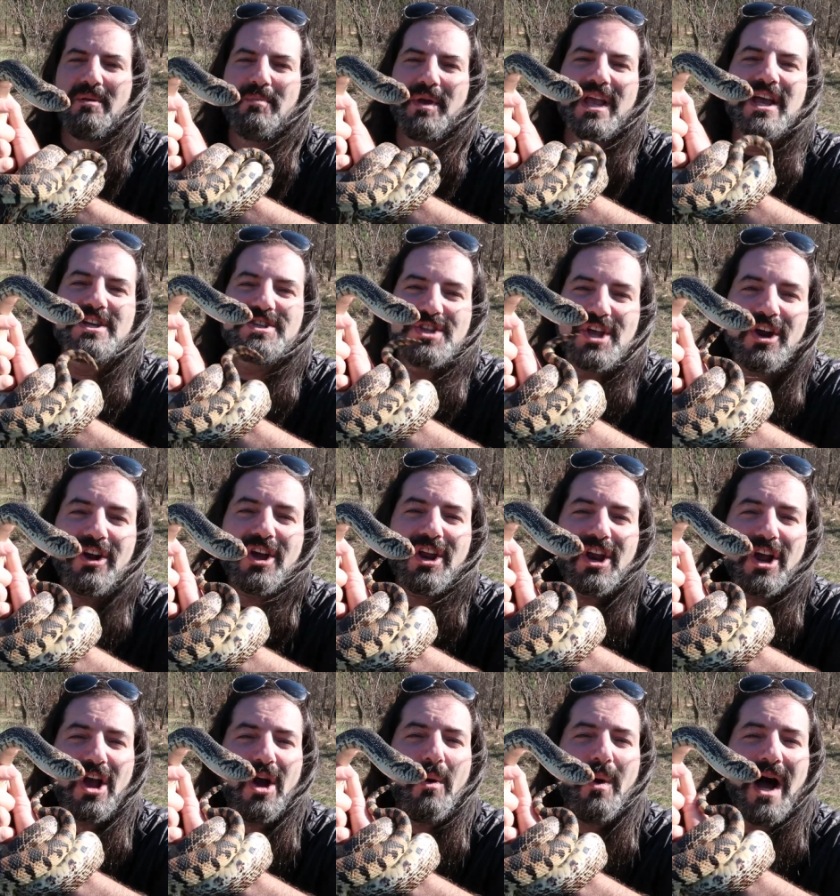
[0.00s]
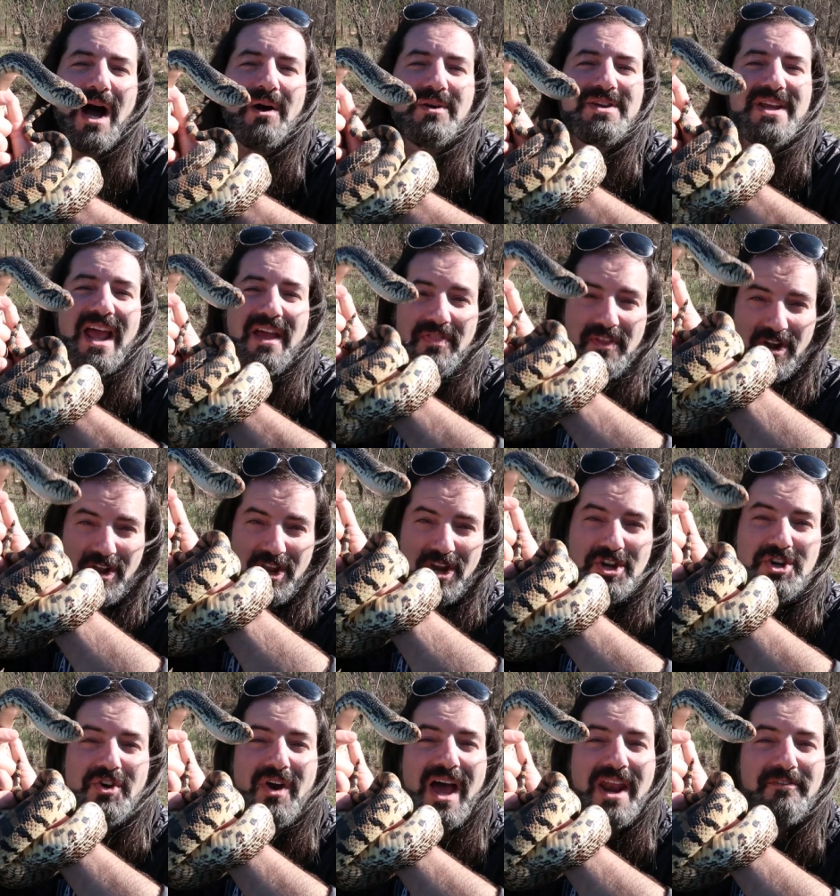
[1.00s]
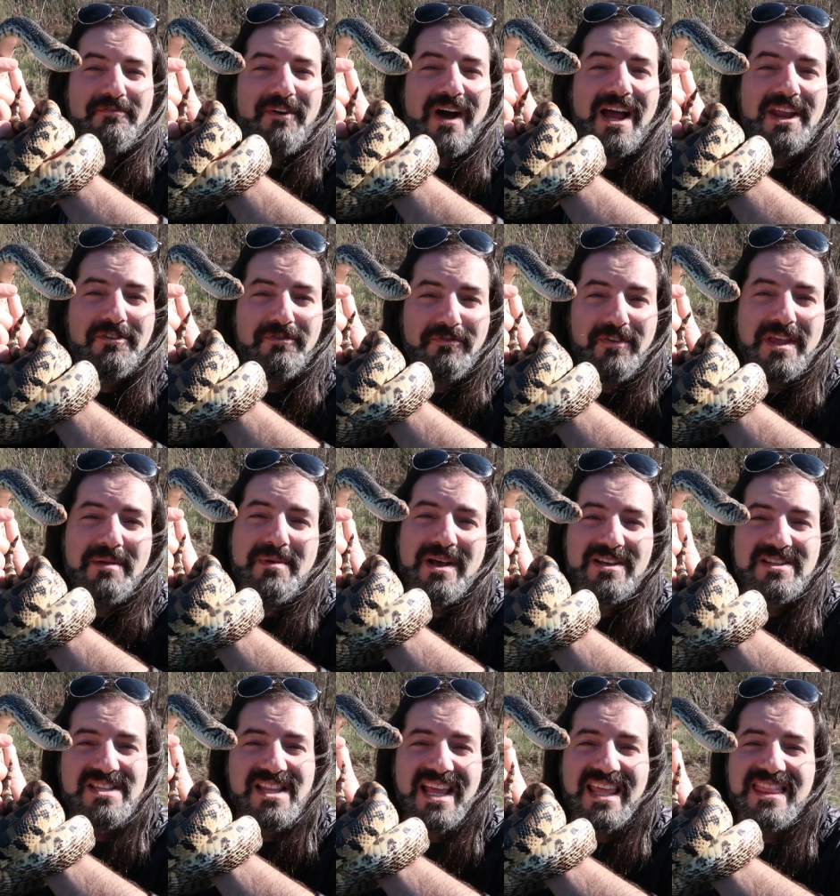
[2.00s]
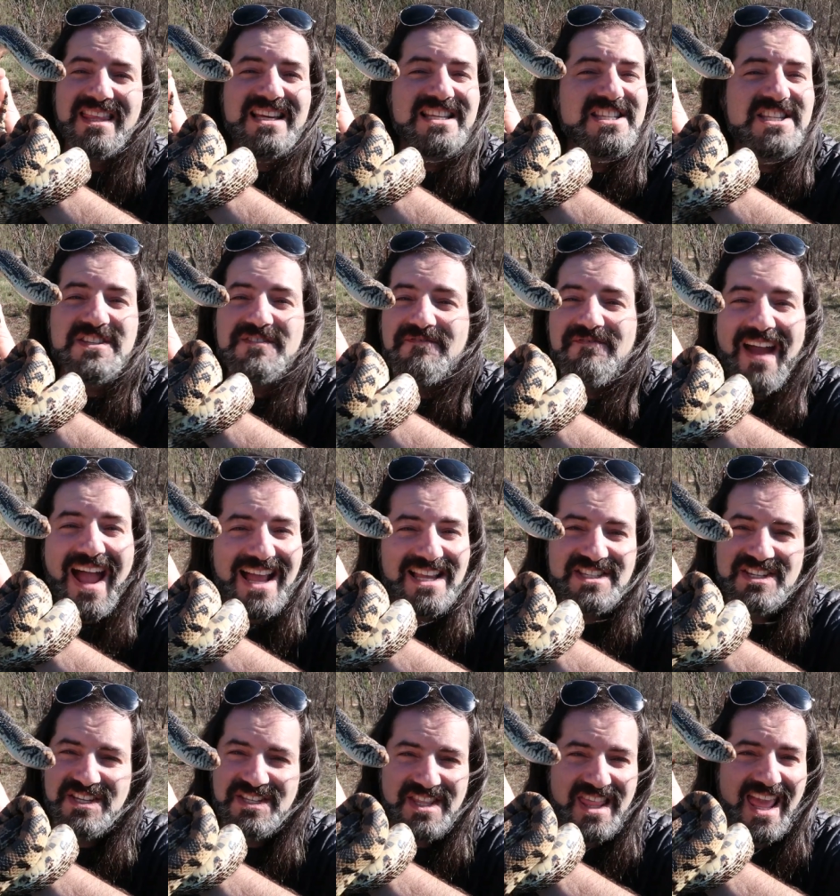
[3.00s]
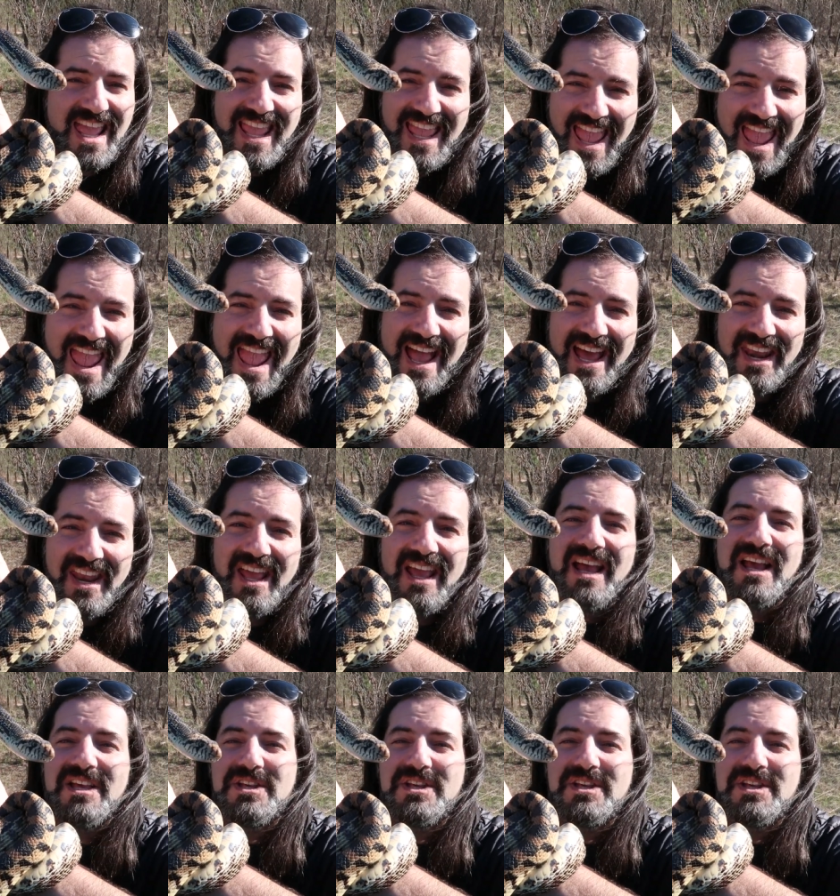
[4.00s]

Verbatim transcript: because they're gonna go out and they're gonna try to find females like this as fast as they can